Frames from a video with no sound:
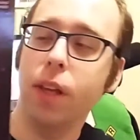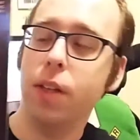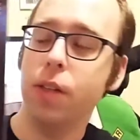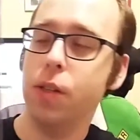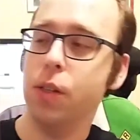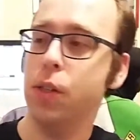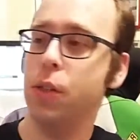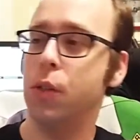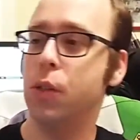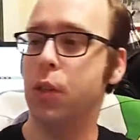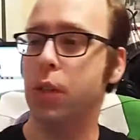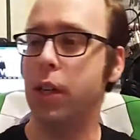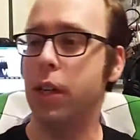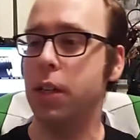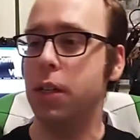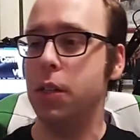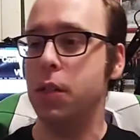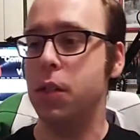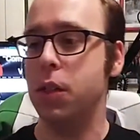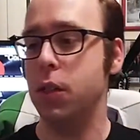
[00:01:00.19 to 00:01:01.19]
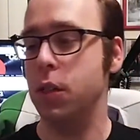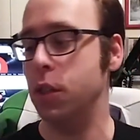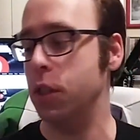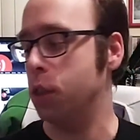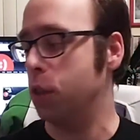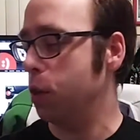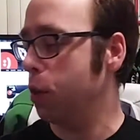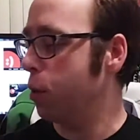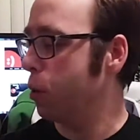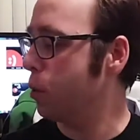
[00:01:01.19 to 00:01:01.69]
This is
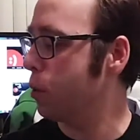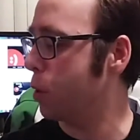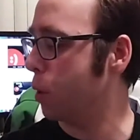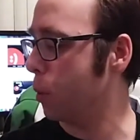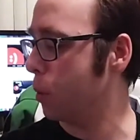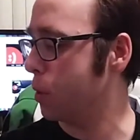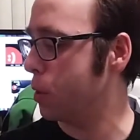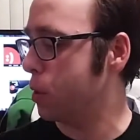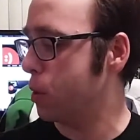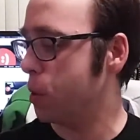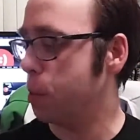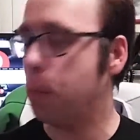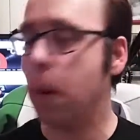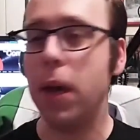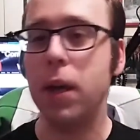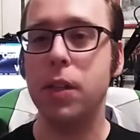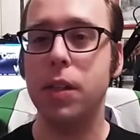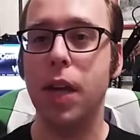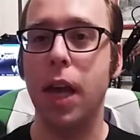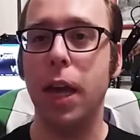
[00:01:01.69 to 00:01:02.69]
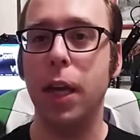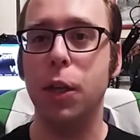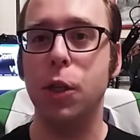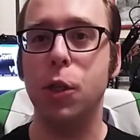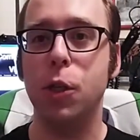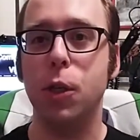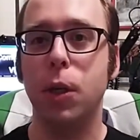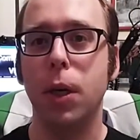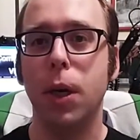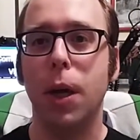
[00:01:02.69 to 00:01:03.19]
1962, so it's space
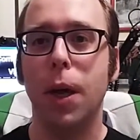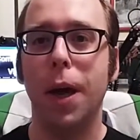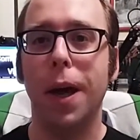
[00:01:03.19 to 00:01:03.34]
age.